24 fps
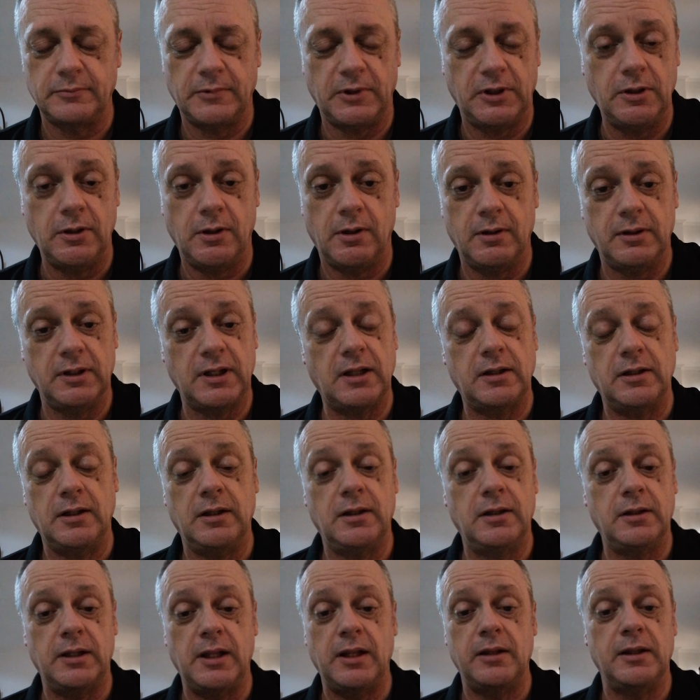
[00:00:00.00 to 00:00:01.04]

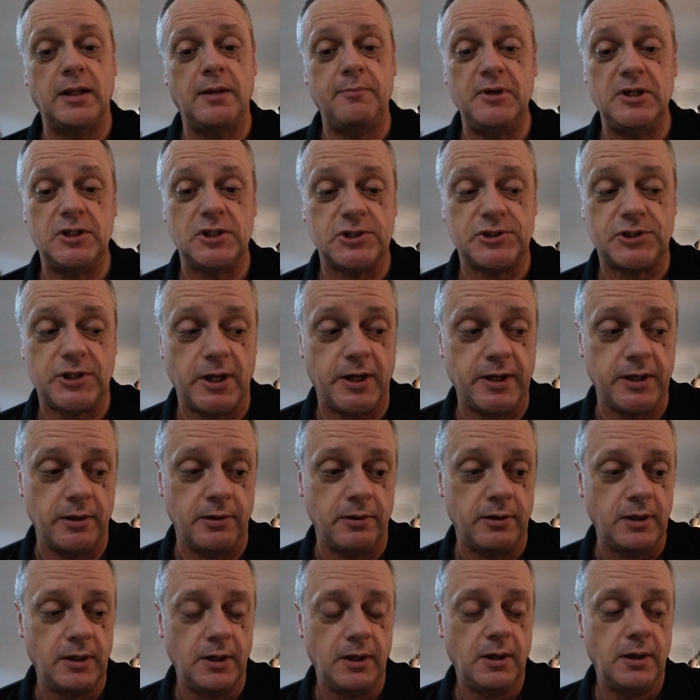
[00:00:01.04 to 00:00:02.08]
Let me just tell
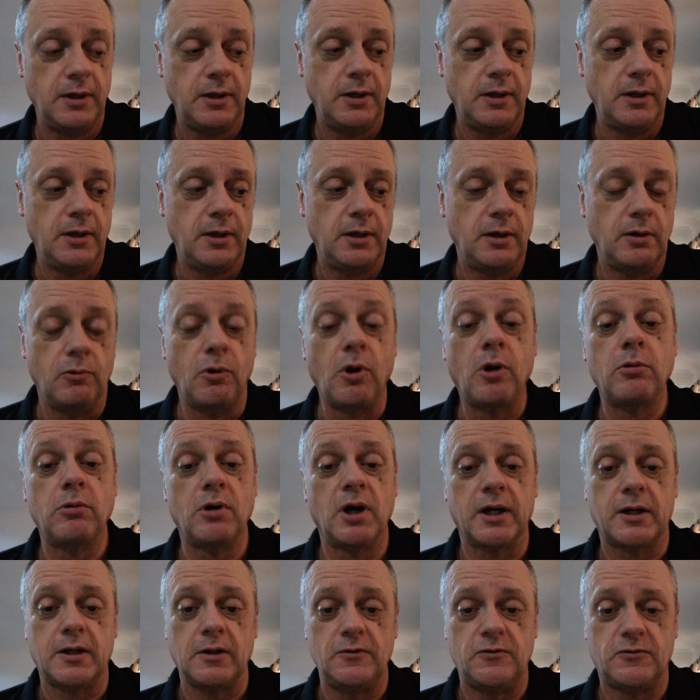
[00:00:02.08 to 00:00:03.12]
you, we're
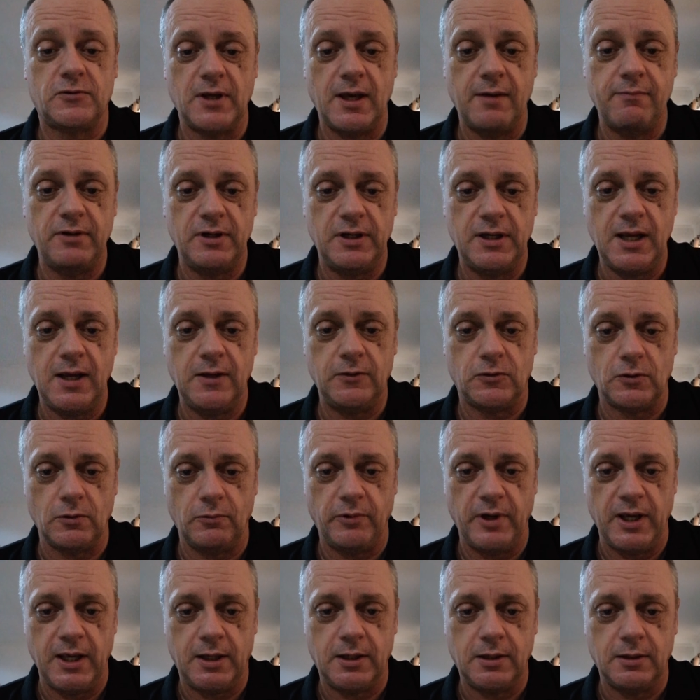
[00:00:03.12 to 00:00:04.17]
working 7 days a
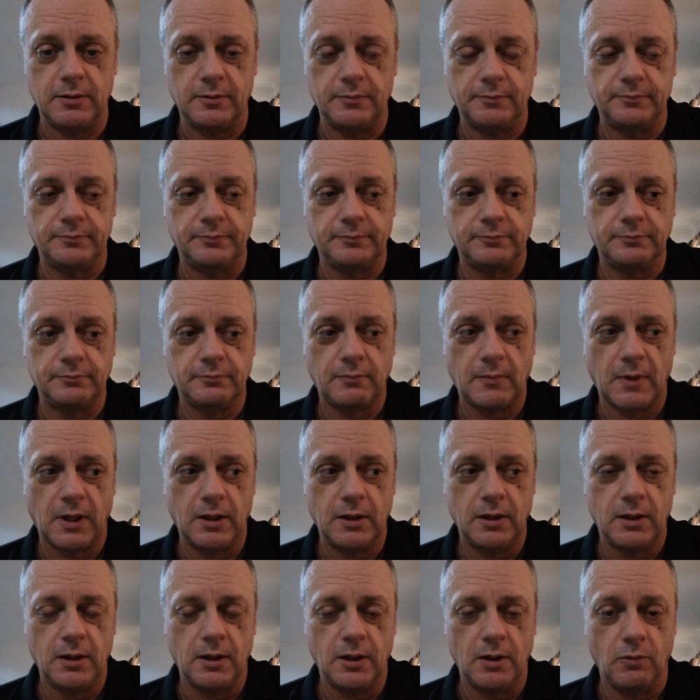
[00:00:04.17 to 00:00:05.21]
week.
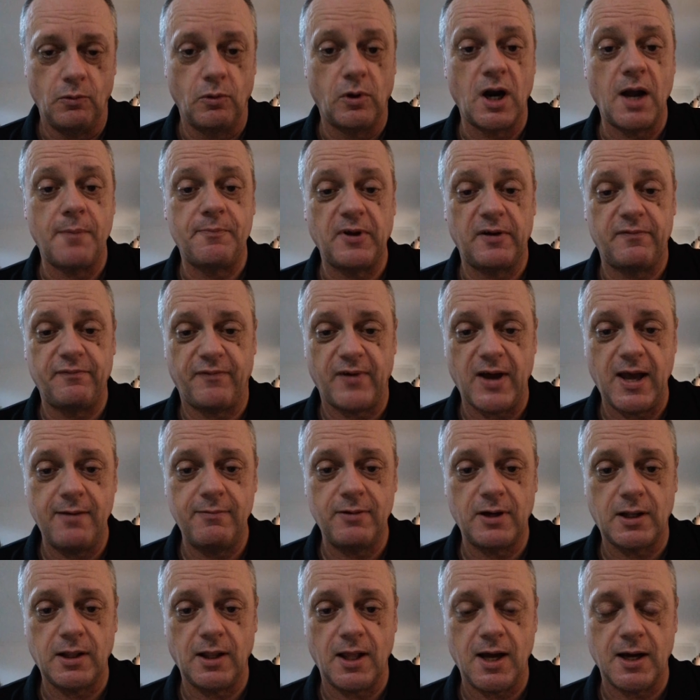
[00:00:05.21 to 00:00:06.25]
We're up at 5
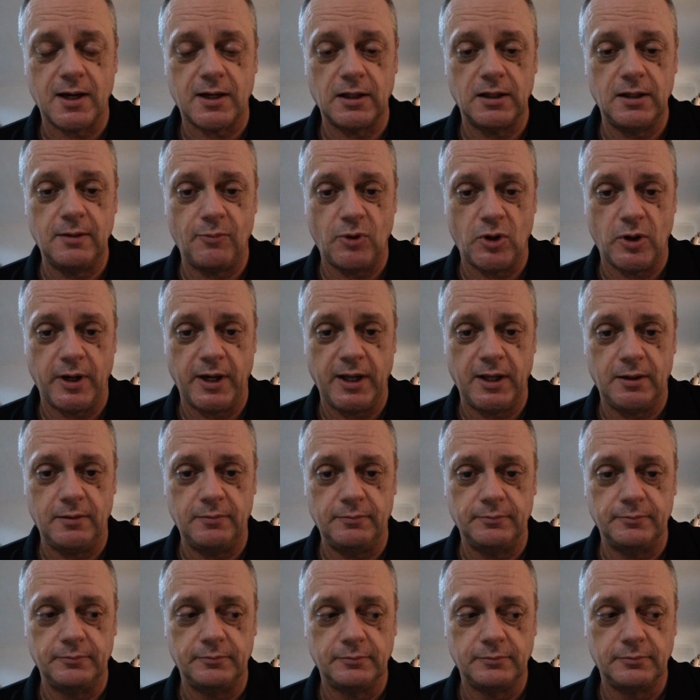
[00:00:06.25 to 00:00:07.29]
o'clock in the morning.
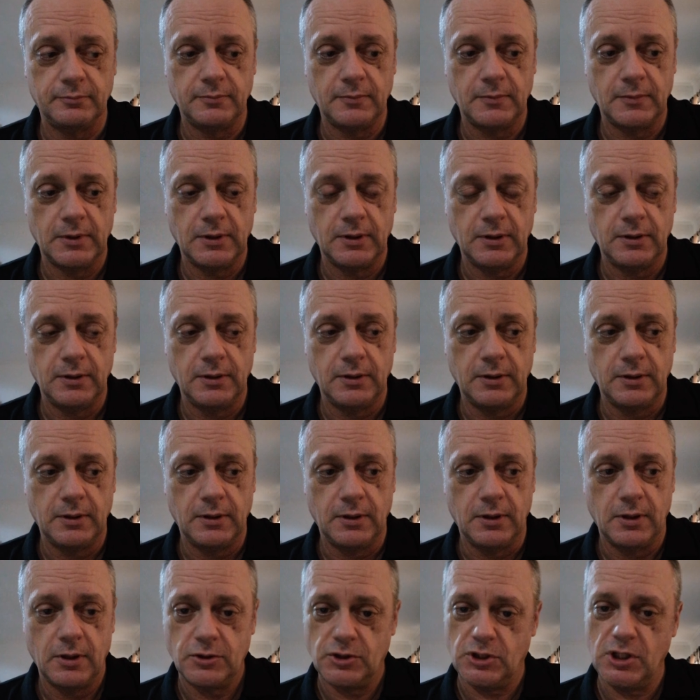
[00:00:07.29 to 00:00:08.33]

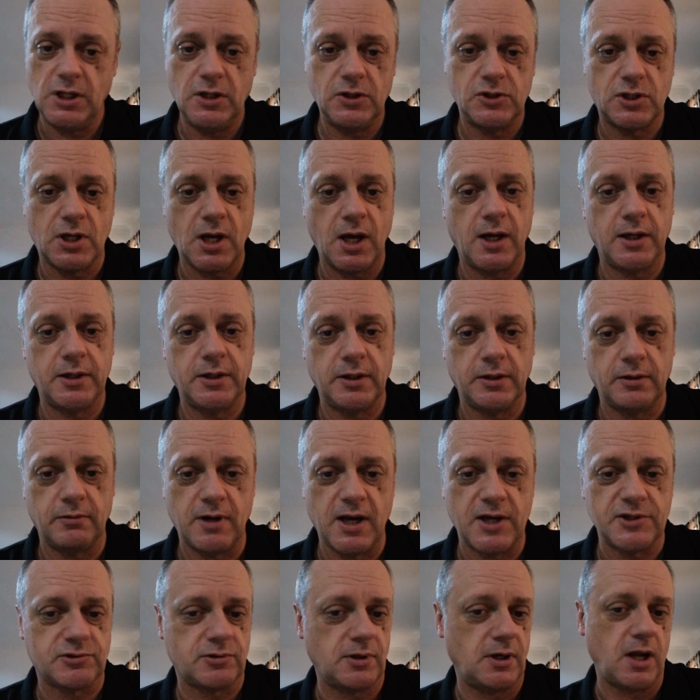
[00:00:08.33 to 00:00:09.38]
She's gone to the
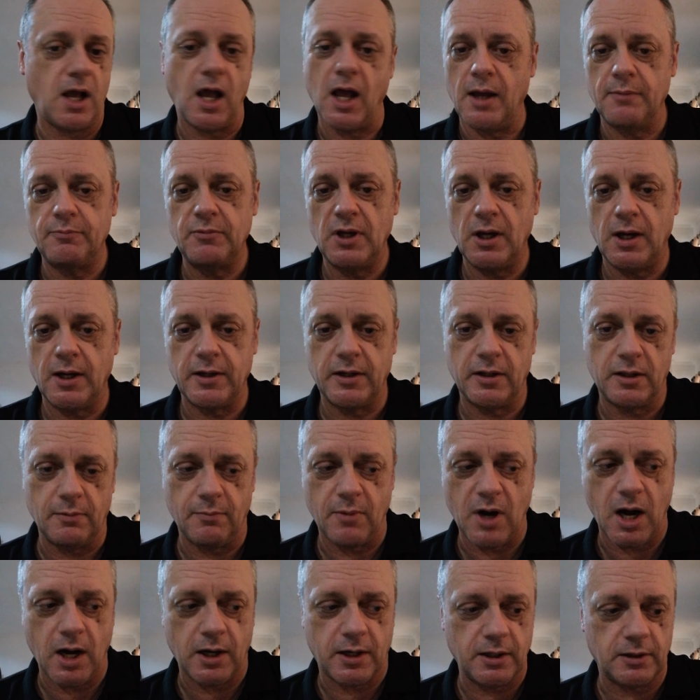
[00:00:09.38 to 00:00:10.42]
restaurant. I'm gone to the
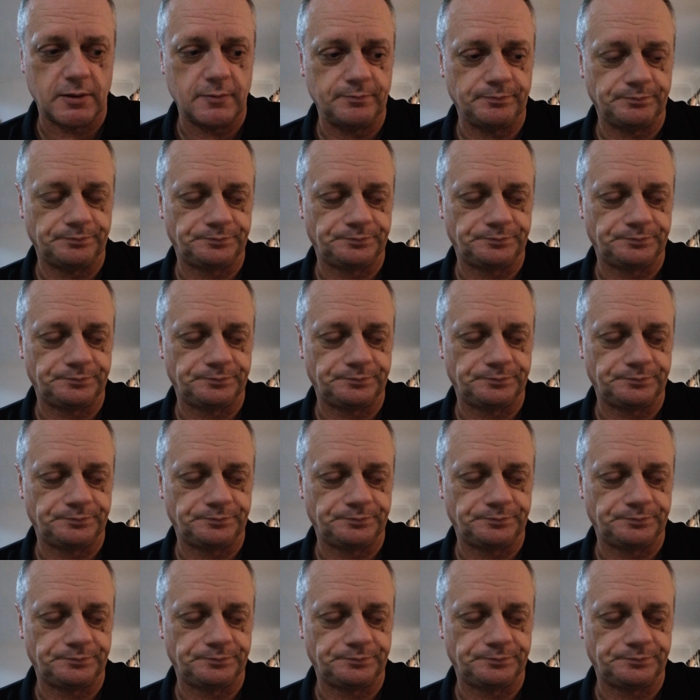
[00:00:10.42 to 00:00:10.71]
market.